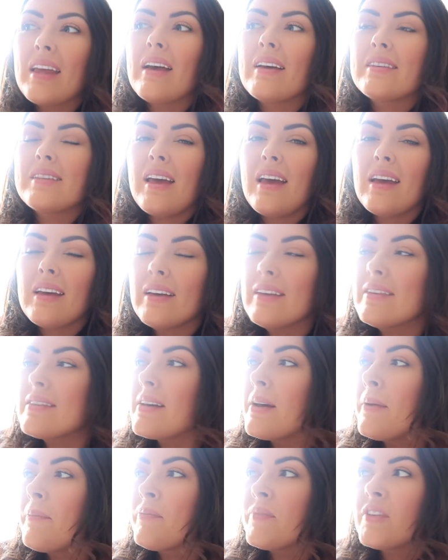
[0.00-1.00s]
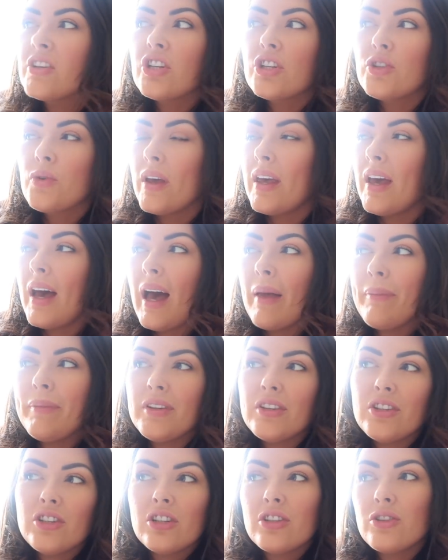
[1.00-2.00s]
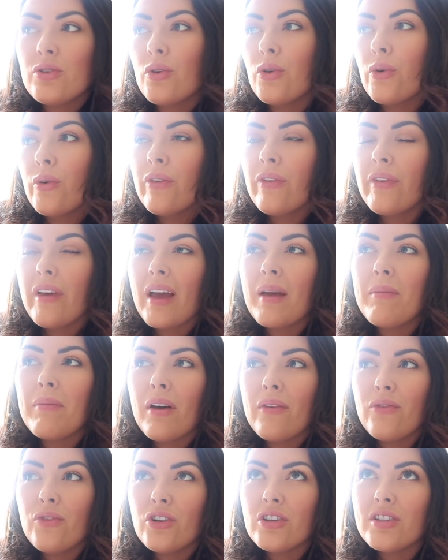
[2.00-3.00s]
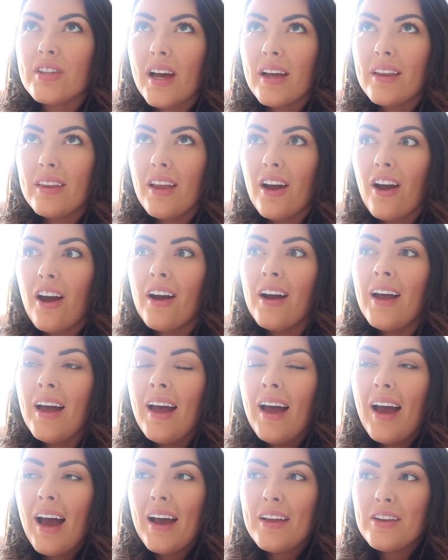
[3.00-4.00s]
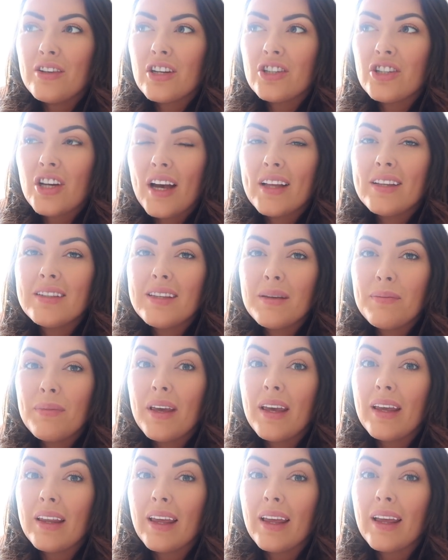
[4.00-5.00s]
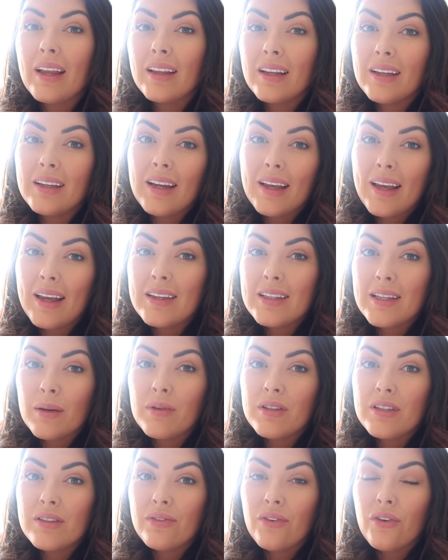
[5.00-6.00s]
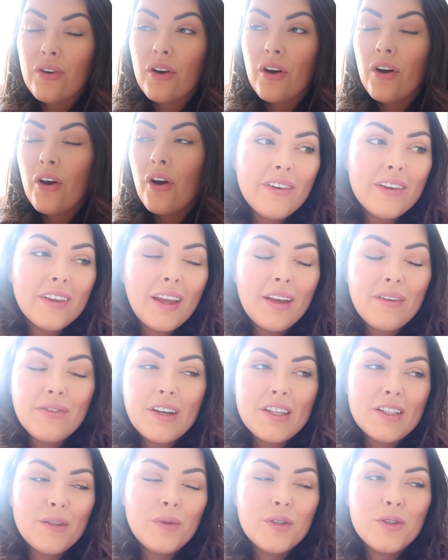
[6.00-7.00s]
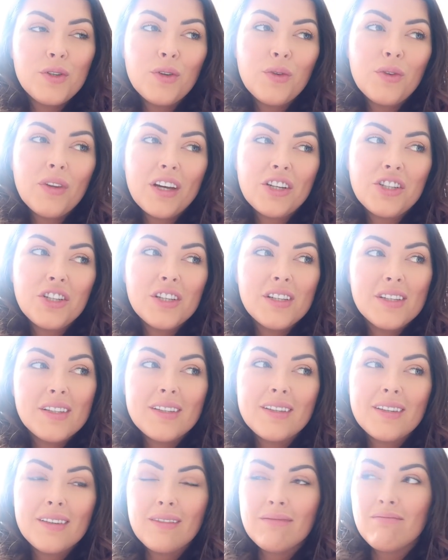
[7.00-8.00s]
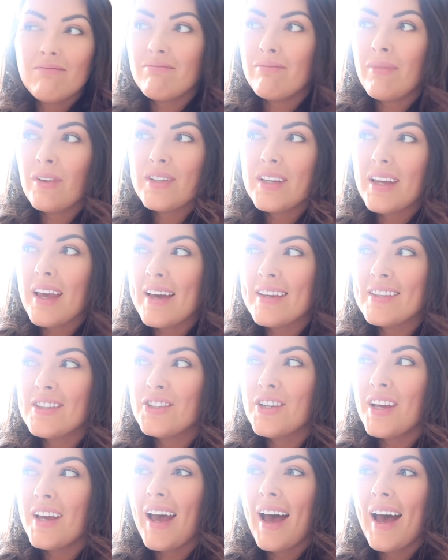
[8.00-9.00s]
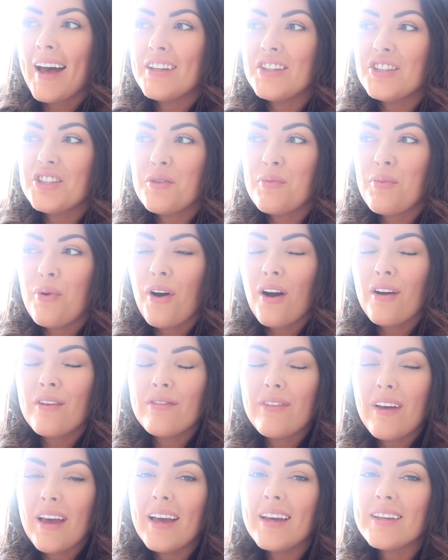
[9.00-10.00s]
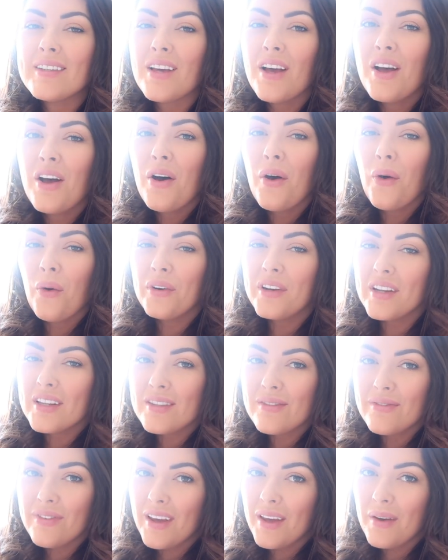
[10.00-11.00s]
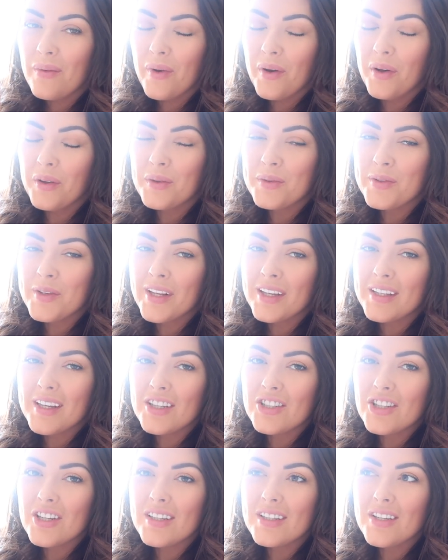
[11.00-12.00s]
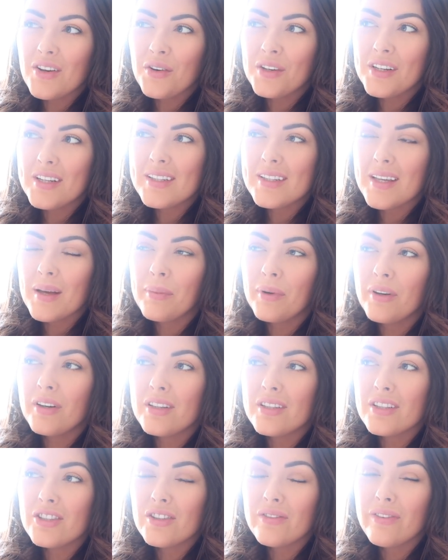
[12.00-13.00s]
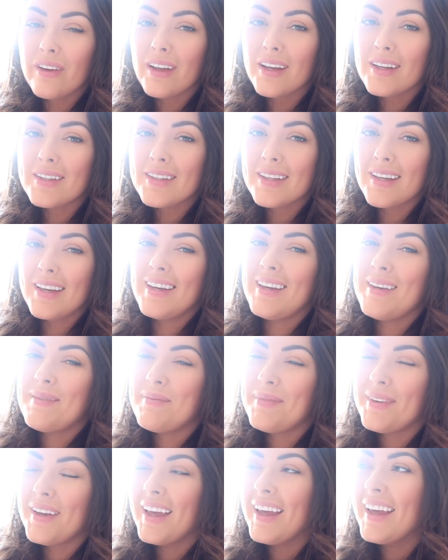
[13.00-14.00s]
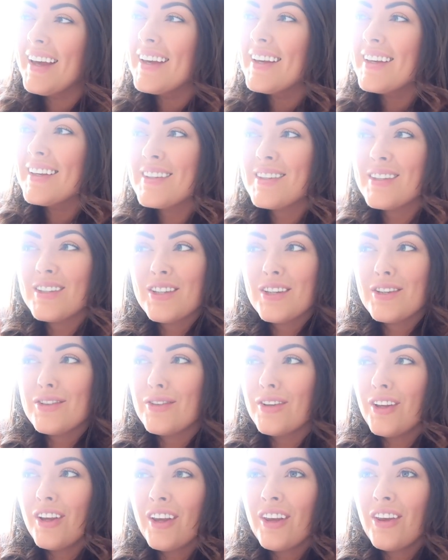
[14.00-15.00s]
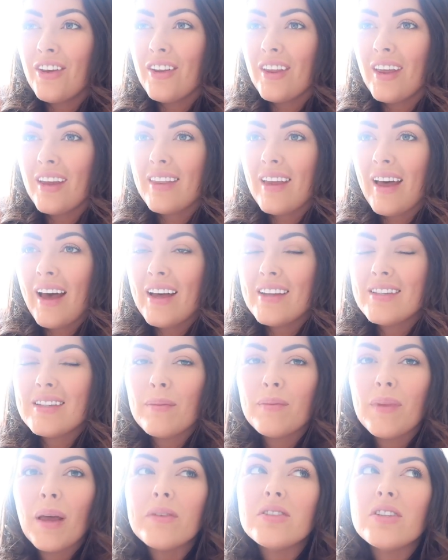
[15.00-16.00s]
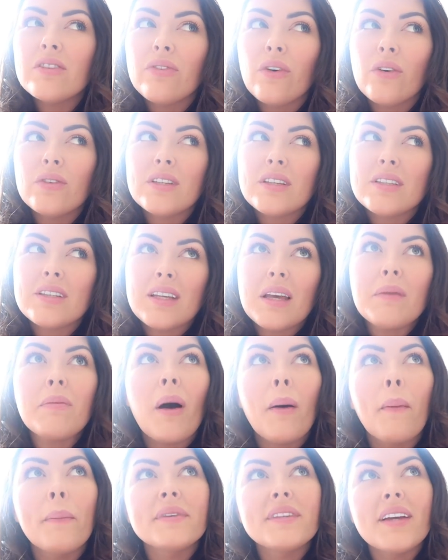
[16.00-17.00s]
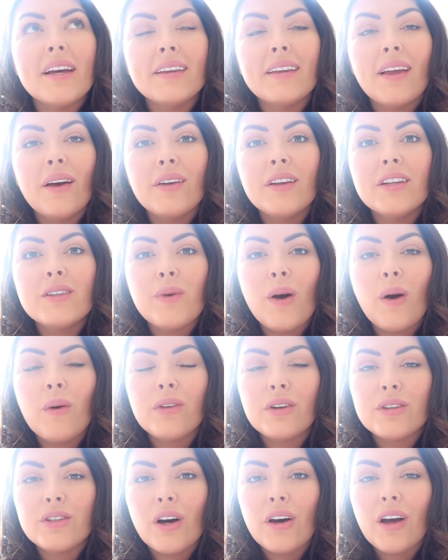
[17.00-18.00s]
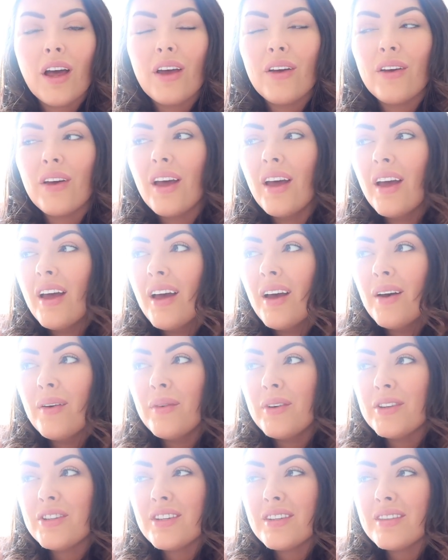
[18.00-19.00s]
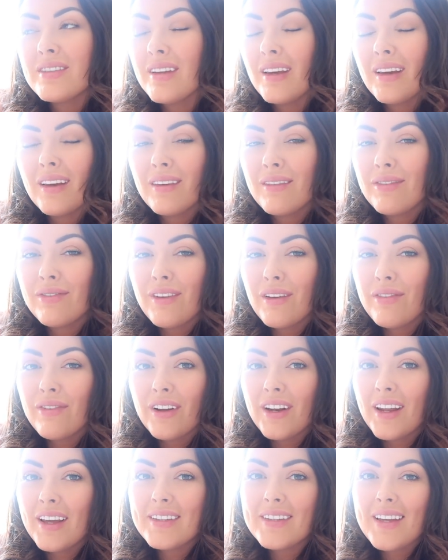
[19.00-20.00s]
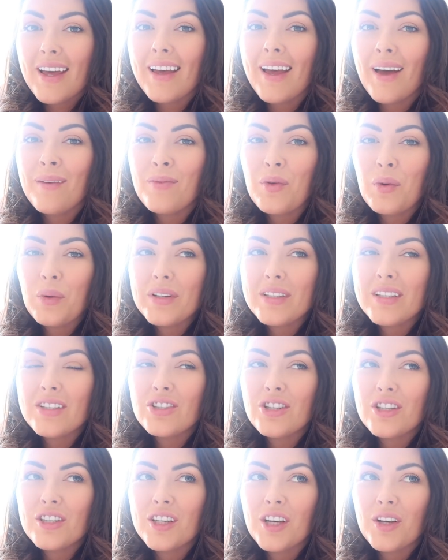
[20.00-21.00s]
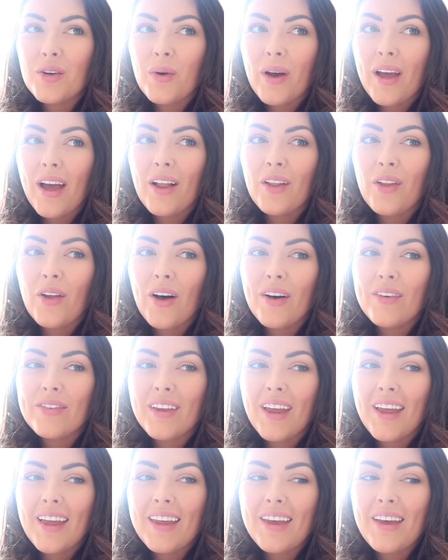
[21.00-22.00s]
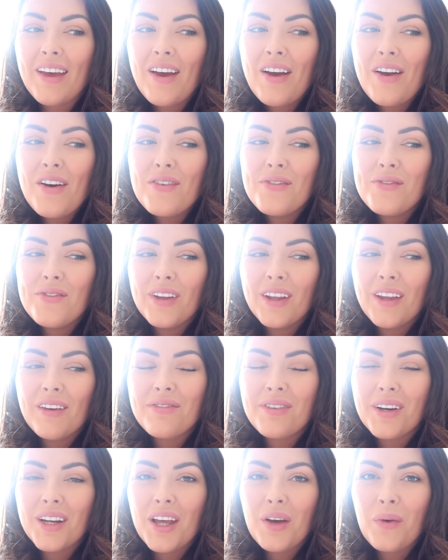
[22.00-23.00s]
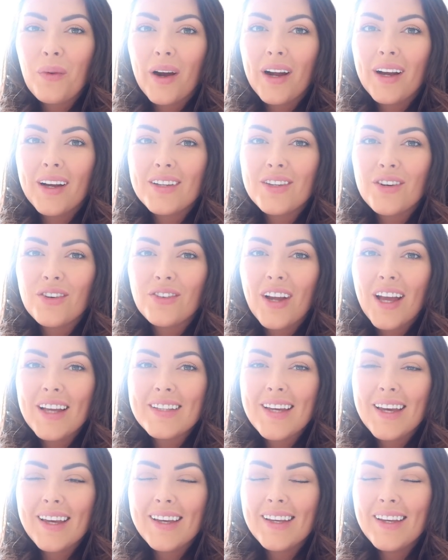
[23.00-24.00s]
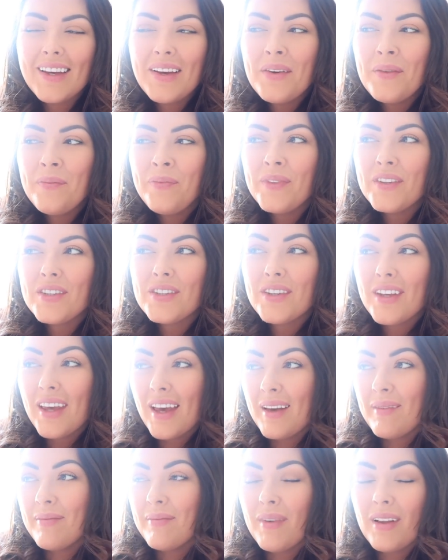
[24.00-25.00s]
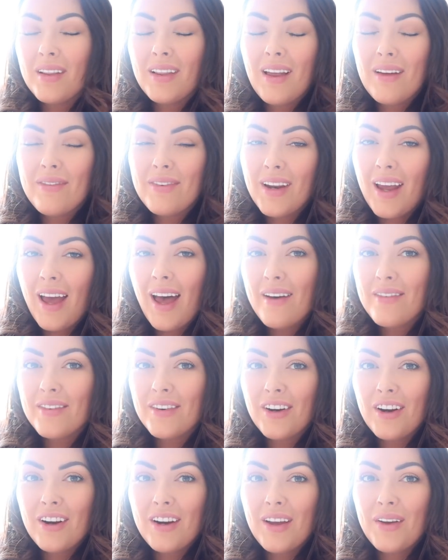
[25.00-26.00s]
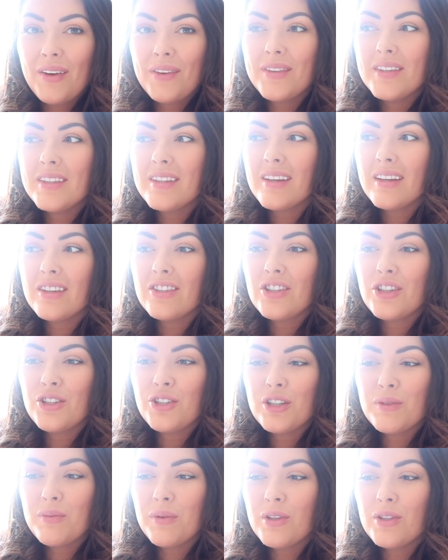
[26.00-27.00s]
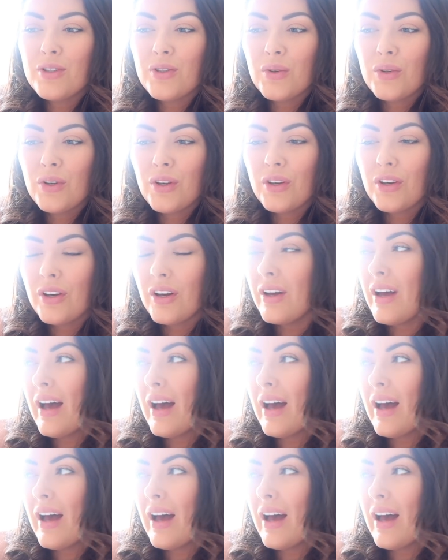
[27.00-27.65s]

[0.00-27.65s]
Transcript: get a second she's quite happy to just do her own thing but if you're sitting there and there's a chance to be like leaning against someone's foot even like Fraser was doing dishes was it yesterday and she put her face on his feet while he was in the dishes like on his slippers and she fell asleep so she's really cute like that and sometimes she falls asleep upside down as well with her tongue out which is like the funniest thing. I'm noticing she's got quite a lot of like really funny quirks already. So yeah, loving having her around. She's just been so cute